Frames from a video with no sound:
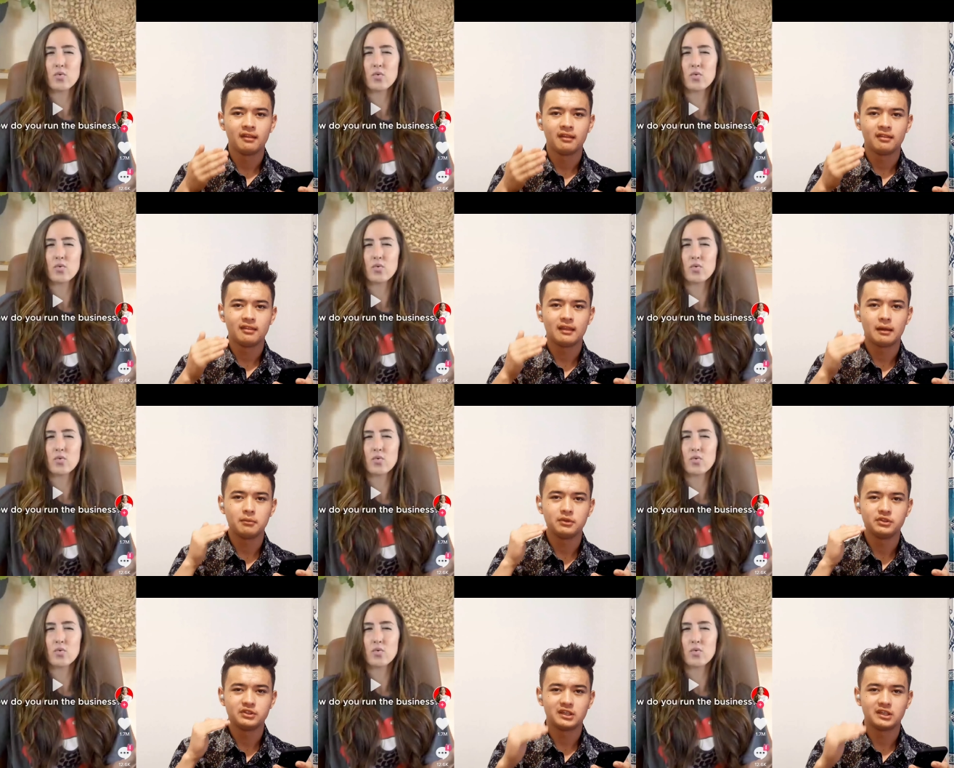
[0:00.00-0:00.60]
Speaker 1: that
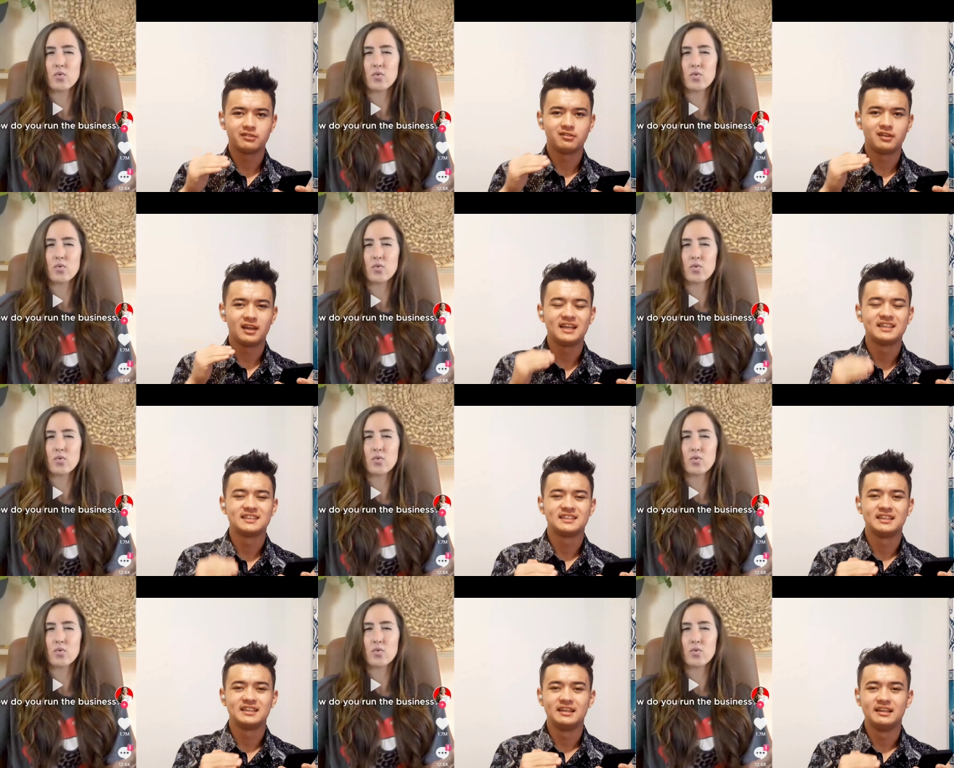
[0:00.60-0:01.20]
means you have
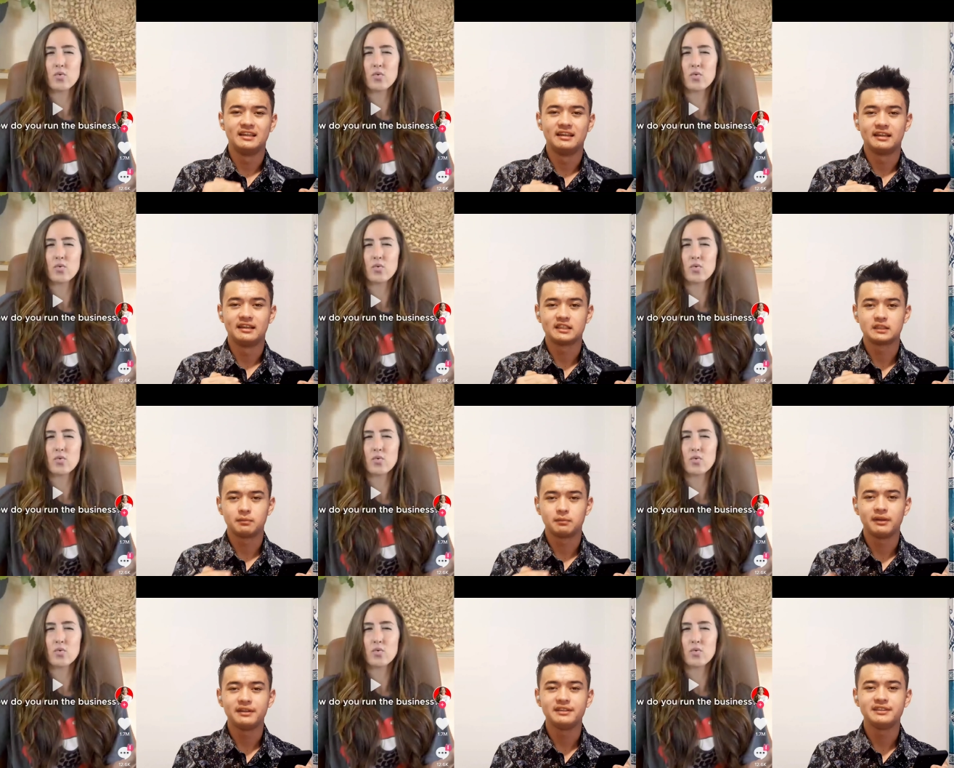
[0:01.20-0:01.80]
less in
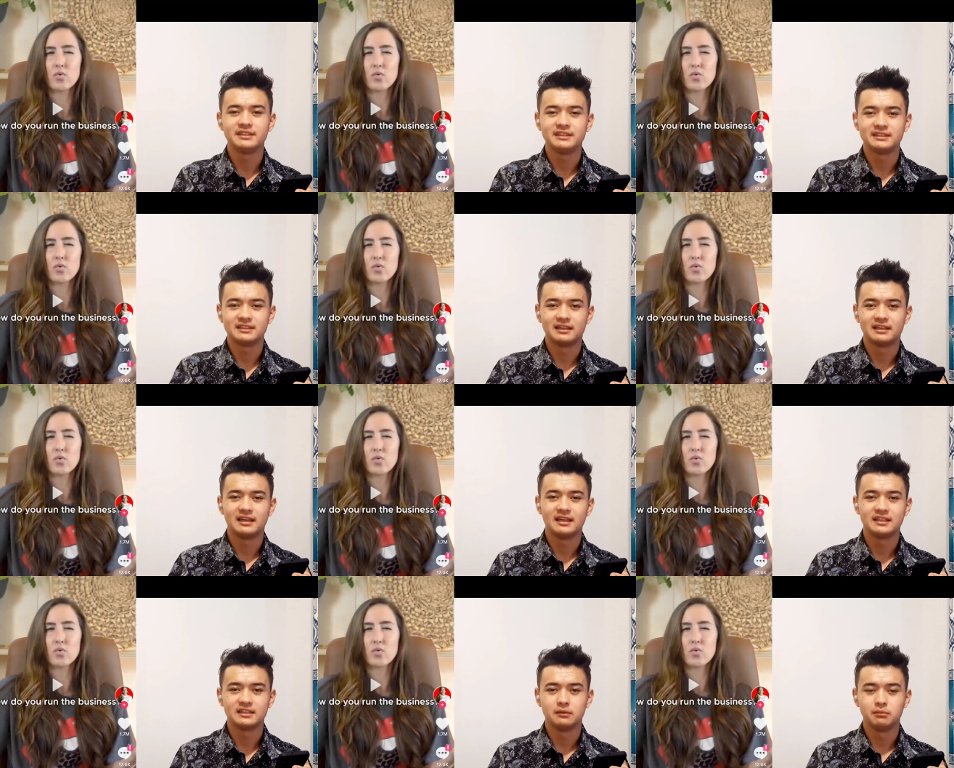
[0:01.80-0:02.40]
expenses and
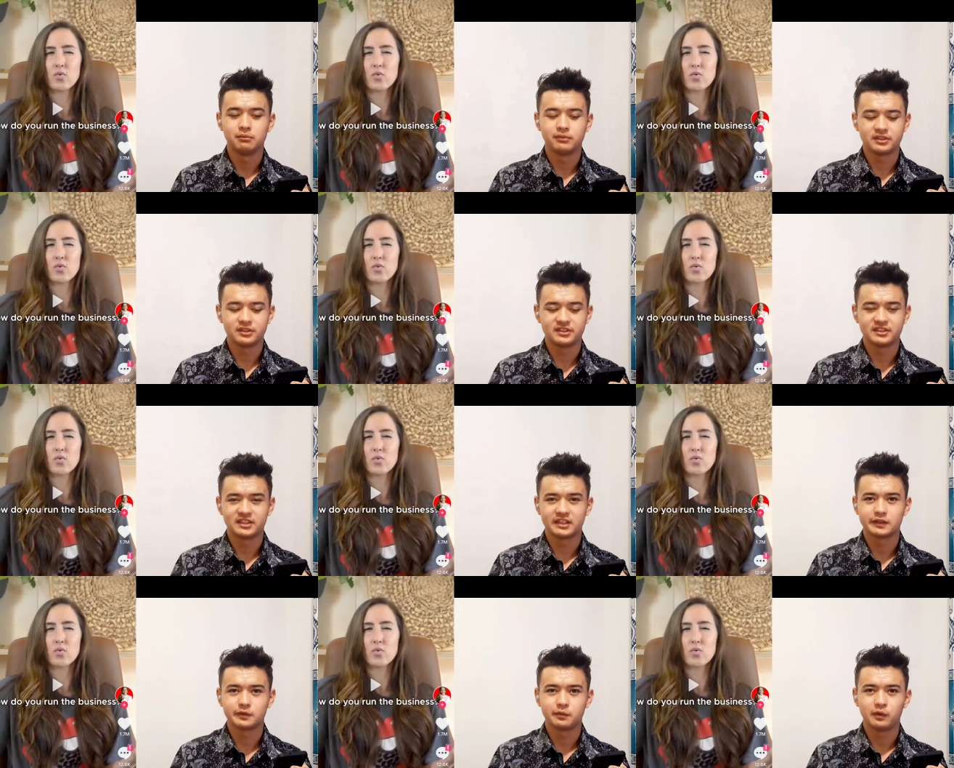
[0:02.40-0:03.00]
less in business
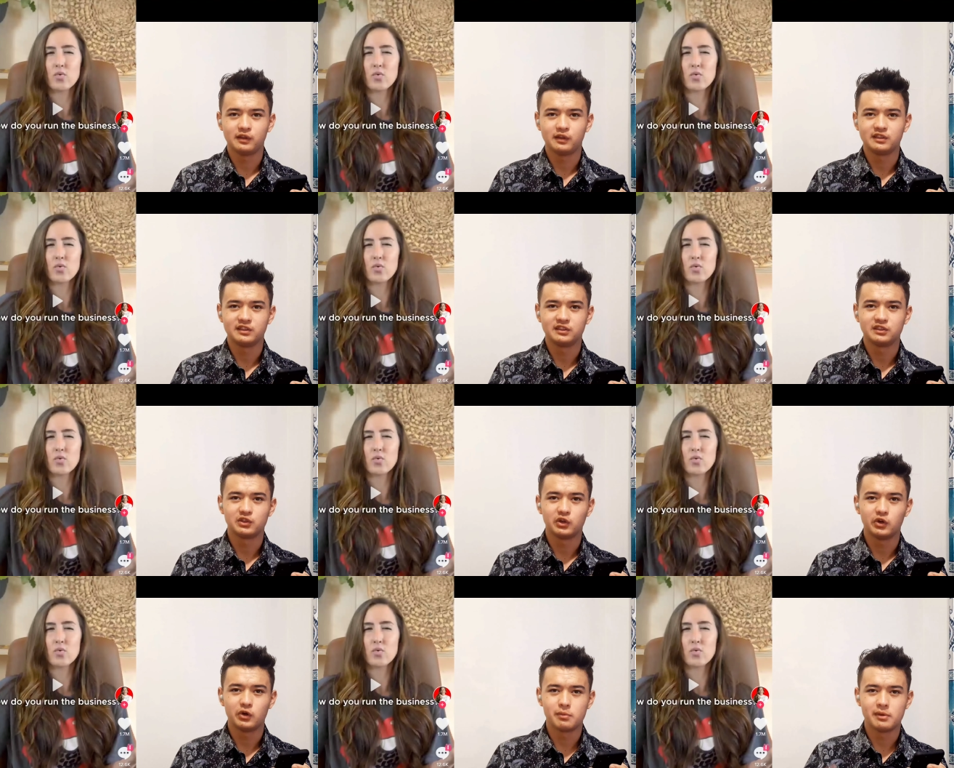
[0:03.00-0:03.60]
expenses
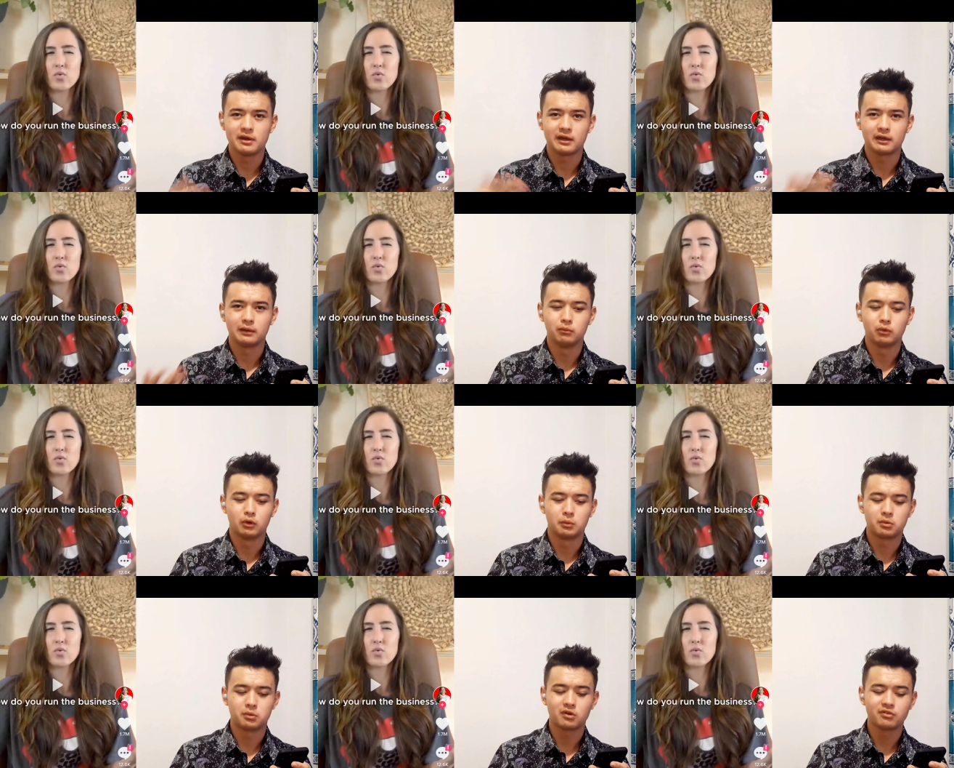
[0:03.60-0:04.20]
so you're making
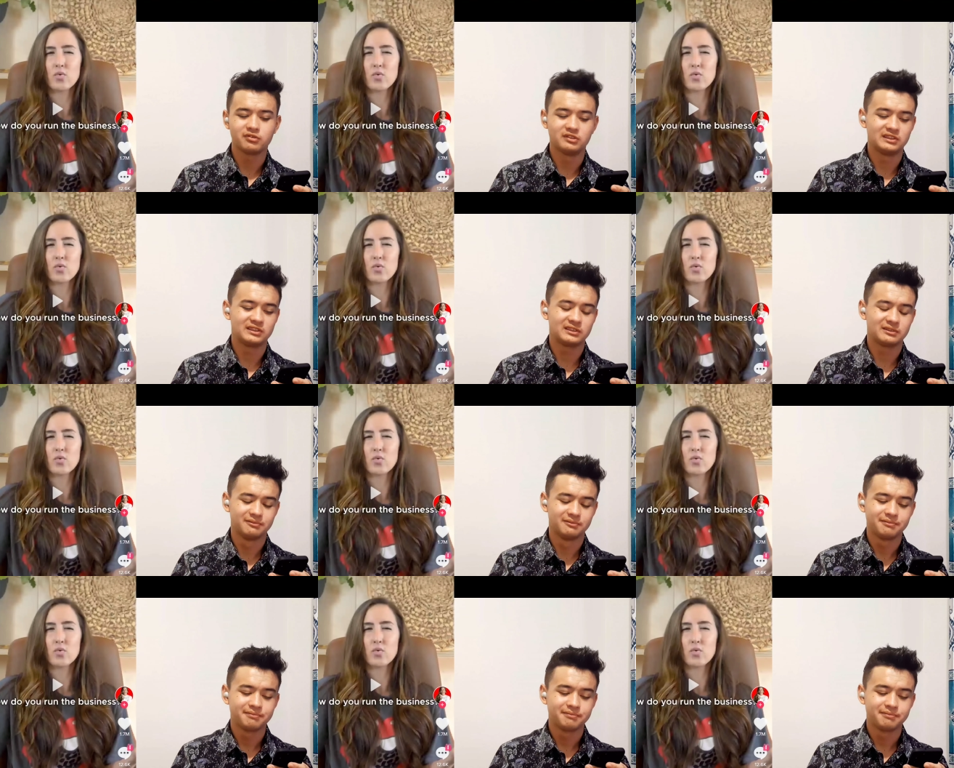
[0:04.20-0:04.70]
more profit